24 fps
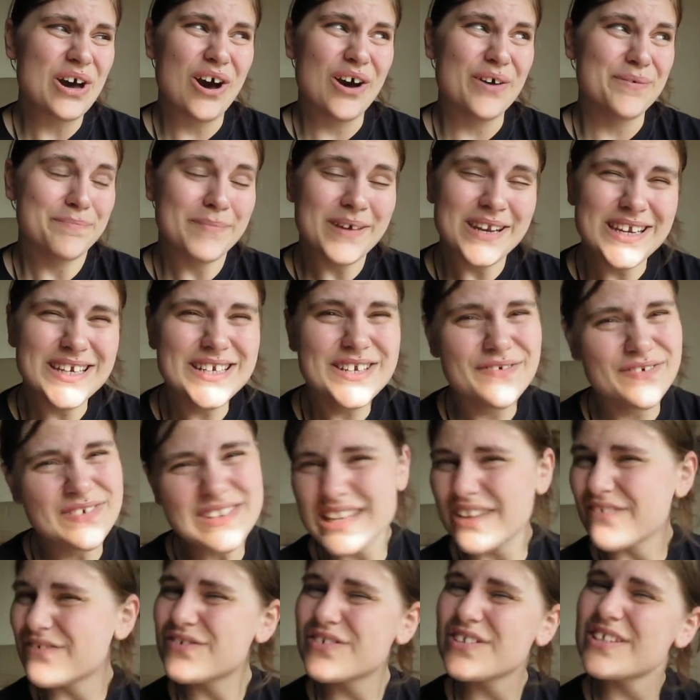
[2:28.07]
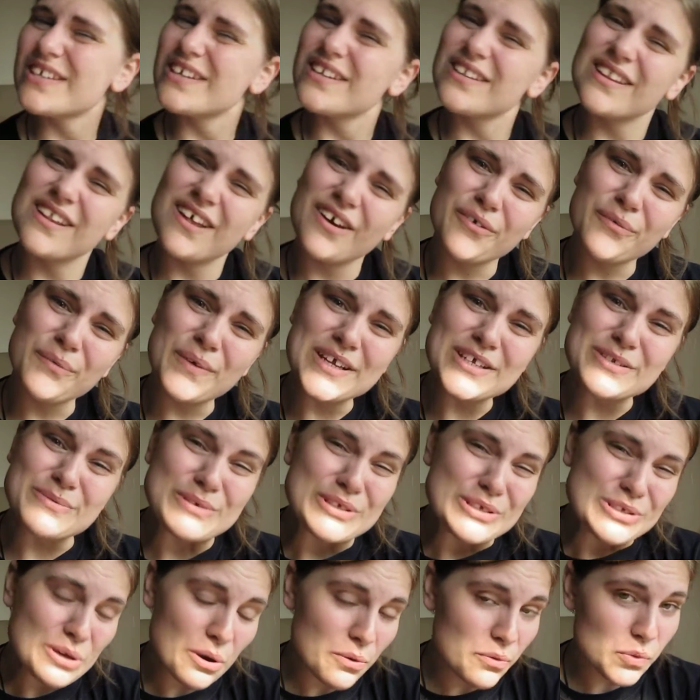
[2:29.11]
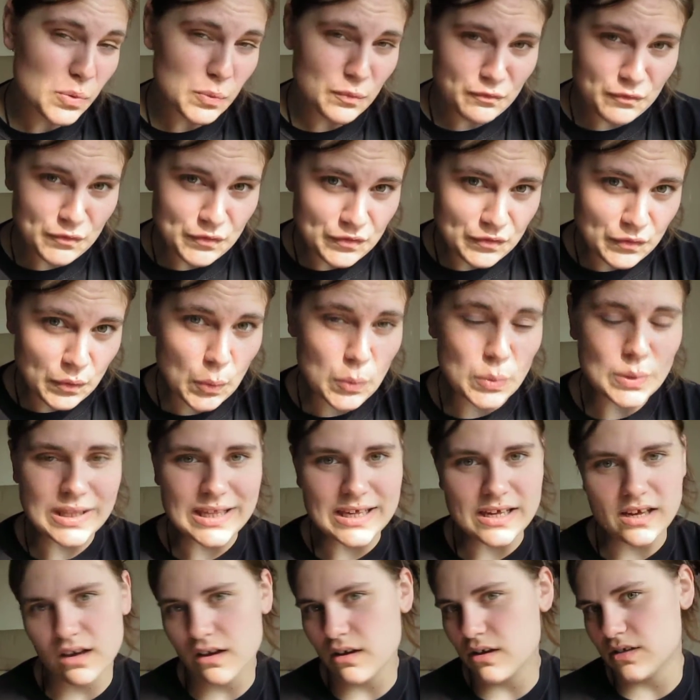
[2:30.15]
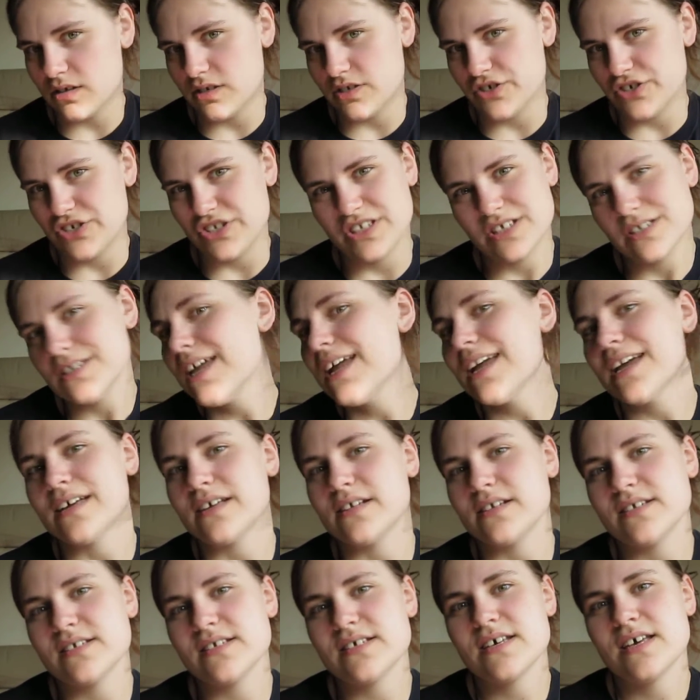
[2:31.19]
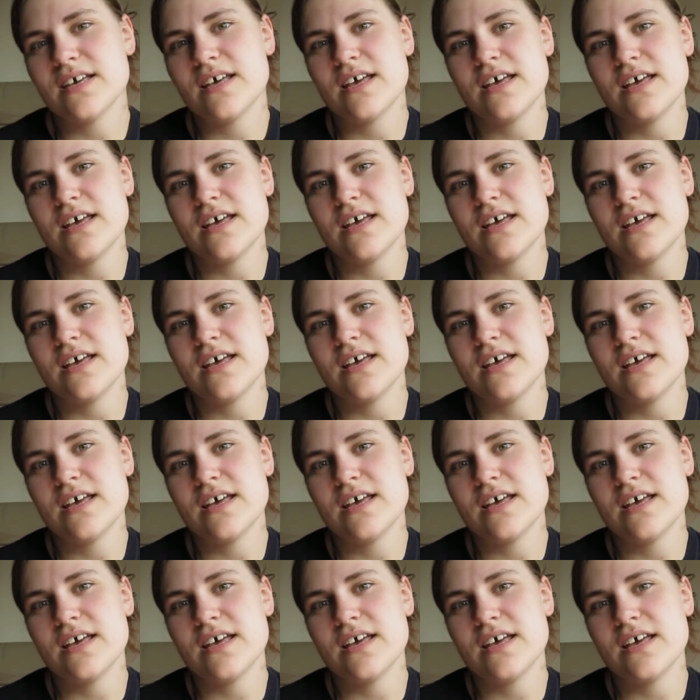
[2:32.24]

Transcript: on many different levels in a lot of ways we don't fully understand.